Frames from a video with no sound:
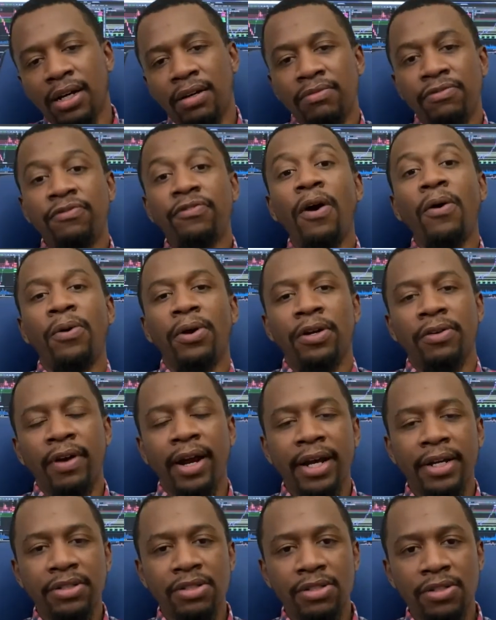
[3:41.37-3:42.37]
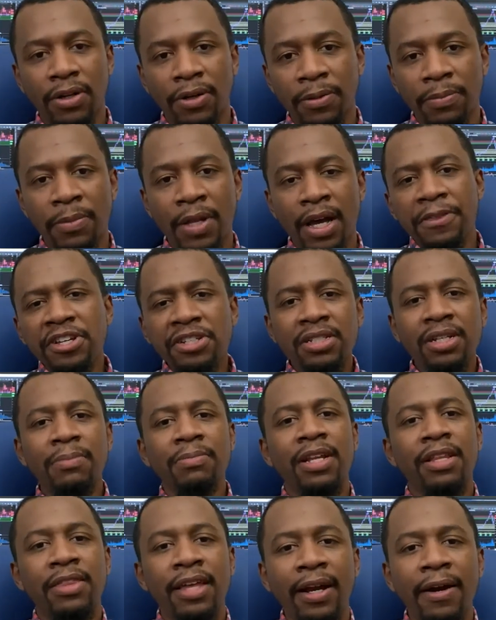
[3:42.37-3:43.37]
forward, right? So just
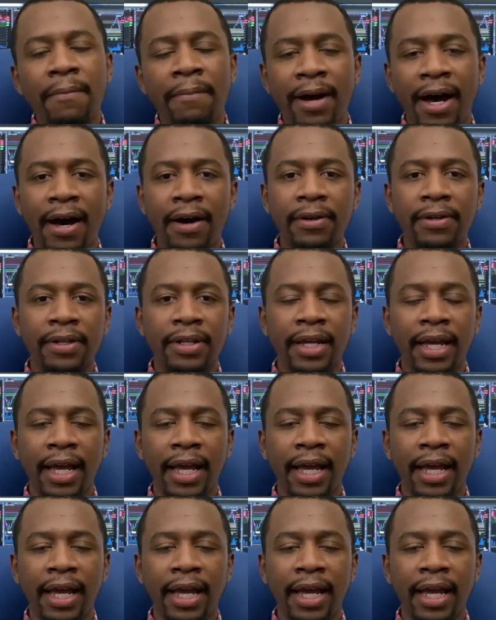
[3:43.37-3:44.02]
something to think about.